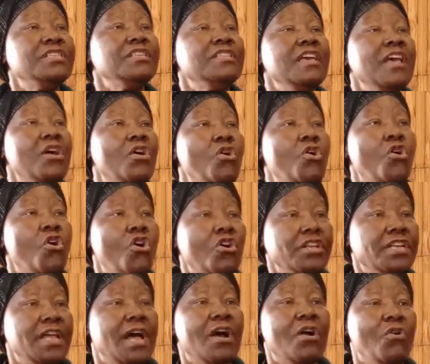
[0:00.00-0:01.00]
the
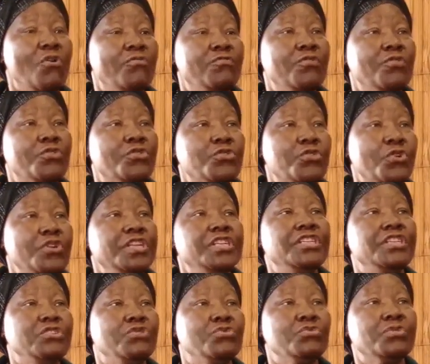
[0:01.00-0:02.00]
order of
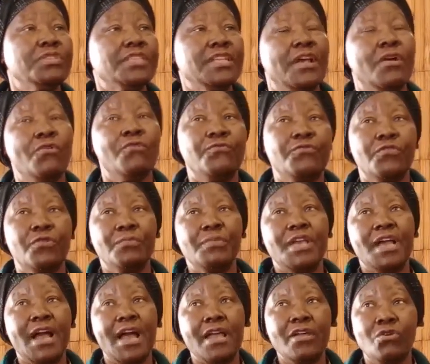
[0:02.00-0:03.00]
authority to sell from
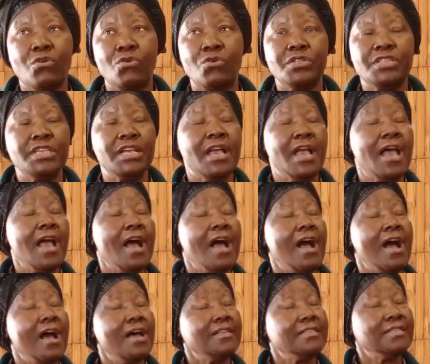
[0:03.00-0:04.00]
the High Court
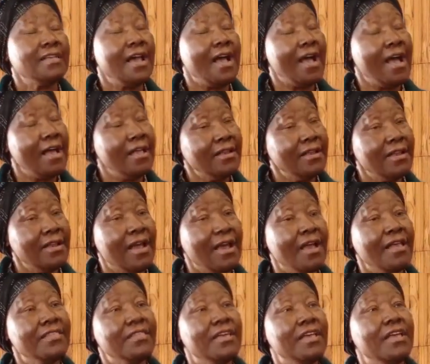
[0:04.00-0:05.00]
as
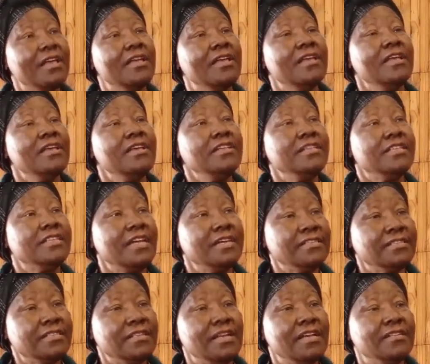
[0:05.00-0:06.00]
under the
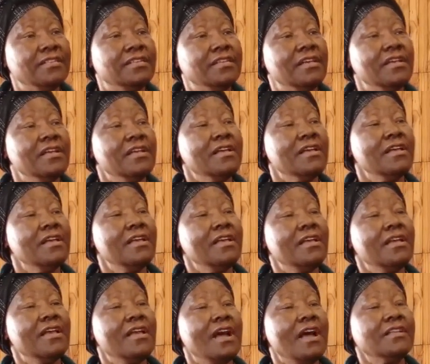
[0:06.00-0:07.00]
Intestate
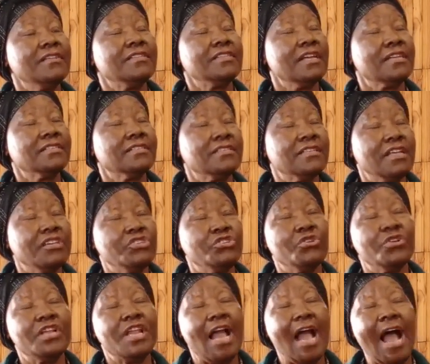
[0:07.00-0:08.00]
uh, and
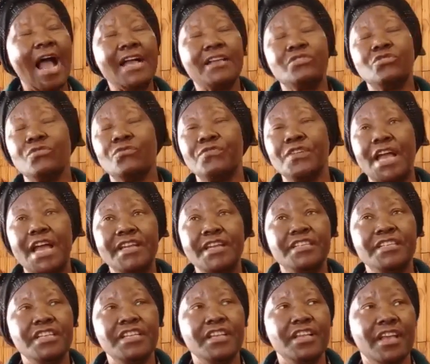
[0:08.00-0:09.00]
Succession Act of
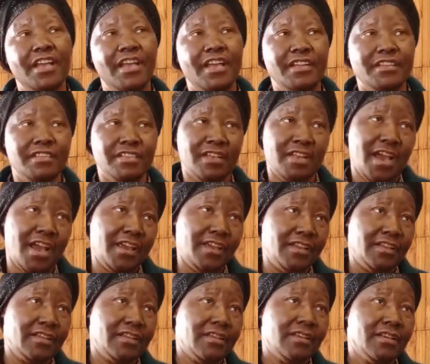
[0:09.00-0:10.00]

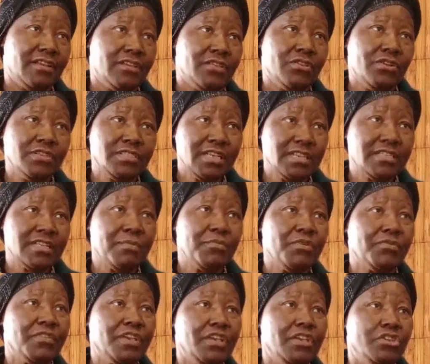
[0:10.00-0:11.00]
1989. Those are some
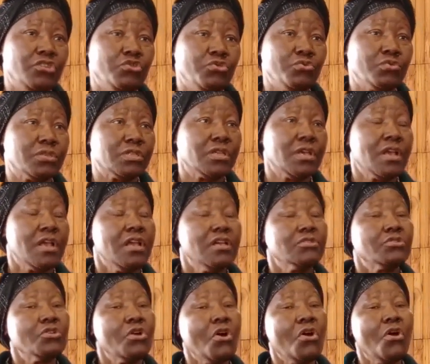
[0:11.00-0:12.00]
of the issues.
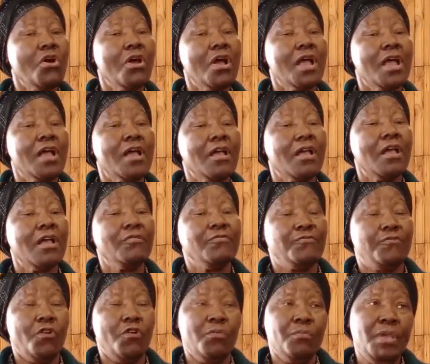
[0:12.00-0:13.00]
So, uh,
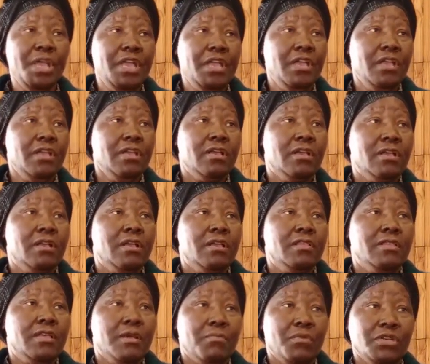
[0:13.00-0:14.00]
for me,
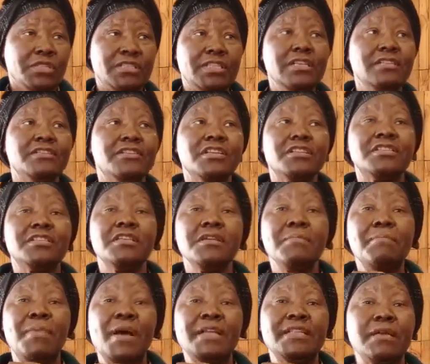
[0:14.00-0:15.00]
the most
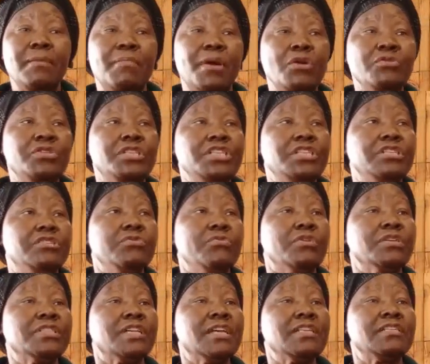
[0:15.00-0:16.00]
interesting part about it
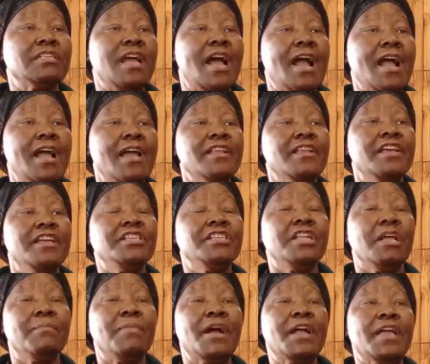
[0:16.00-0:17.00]
was that Hakainde
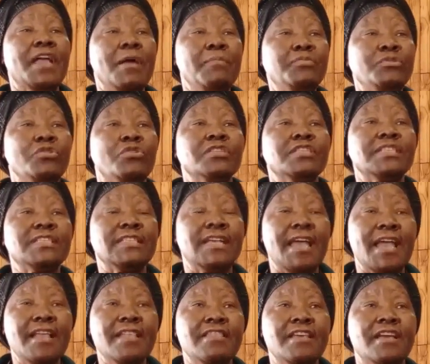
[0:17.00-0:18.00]
Hichilema kept on
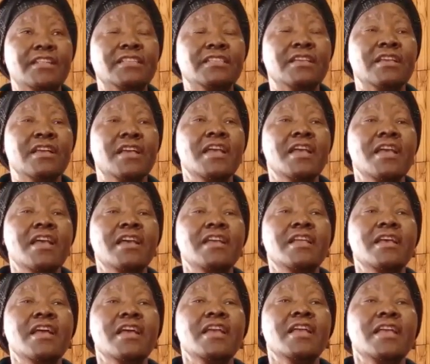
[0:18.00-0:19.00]
saying that
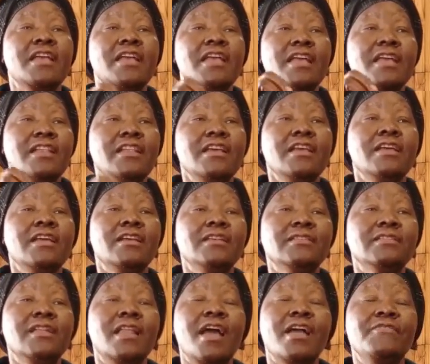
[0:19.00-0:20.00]
in
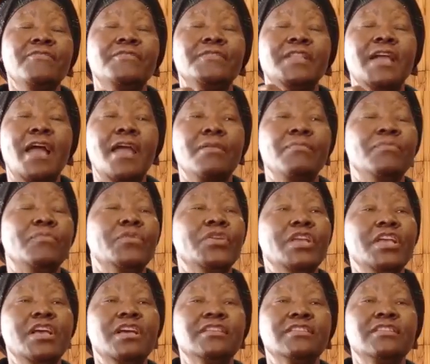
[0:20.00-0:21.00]
his lifetime,
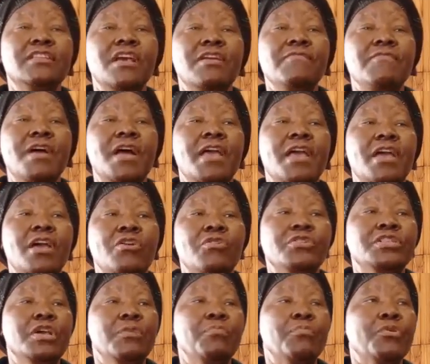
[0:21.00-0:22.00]
he has never
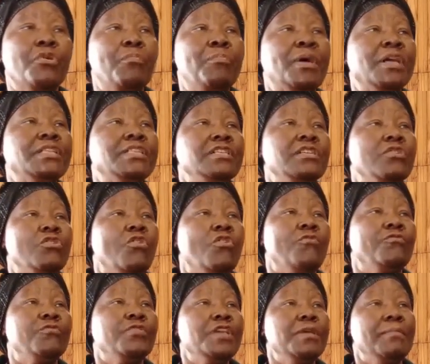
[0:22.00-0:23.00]
held the property
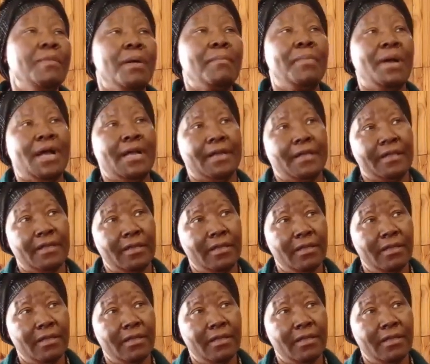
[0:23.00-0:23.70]
of Lima Bank.